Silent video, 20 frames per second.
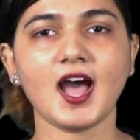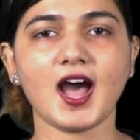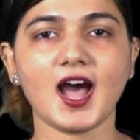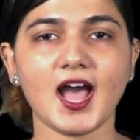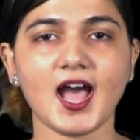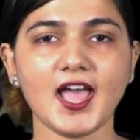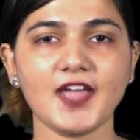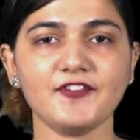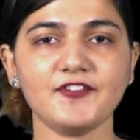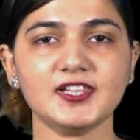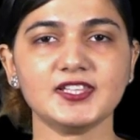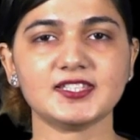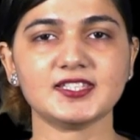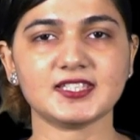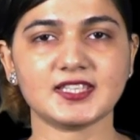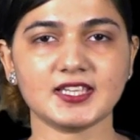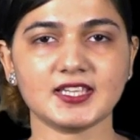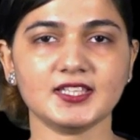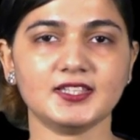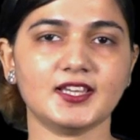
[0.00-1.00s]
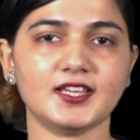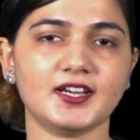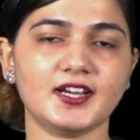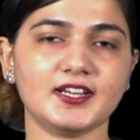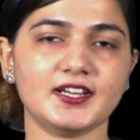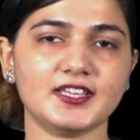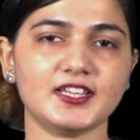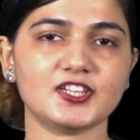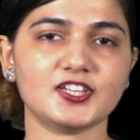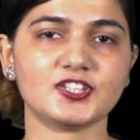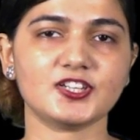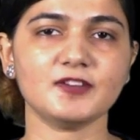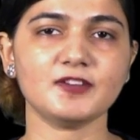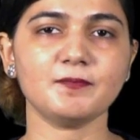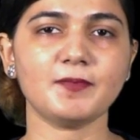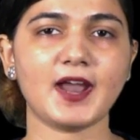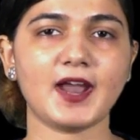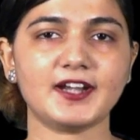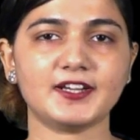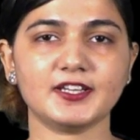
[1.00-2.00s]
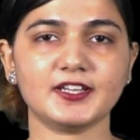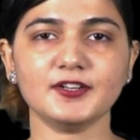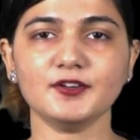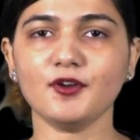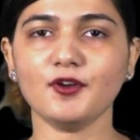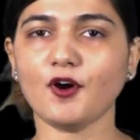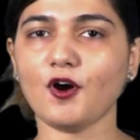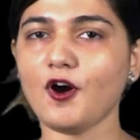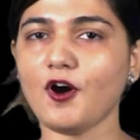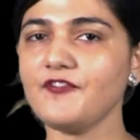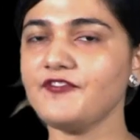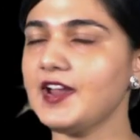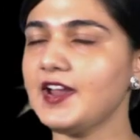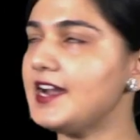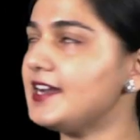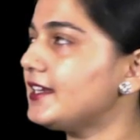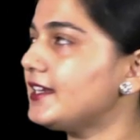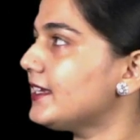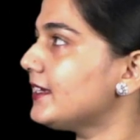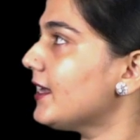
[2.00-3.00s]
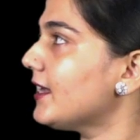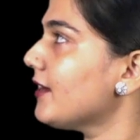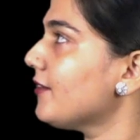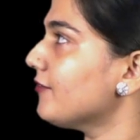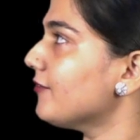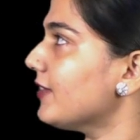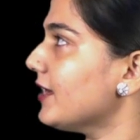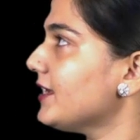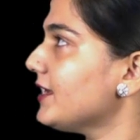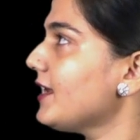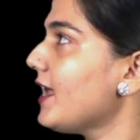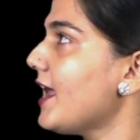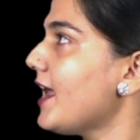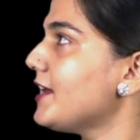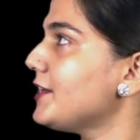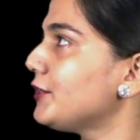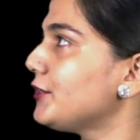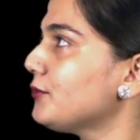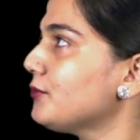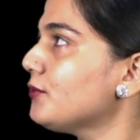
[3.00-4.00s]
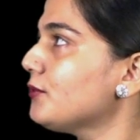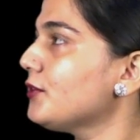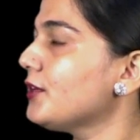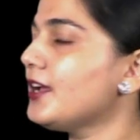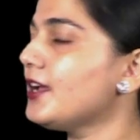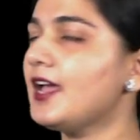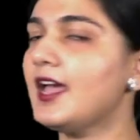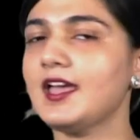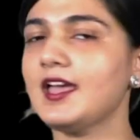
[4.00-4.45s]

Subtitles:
I will see the radiation pattern of antenna 1 and 2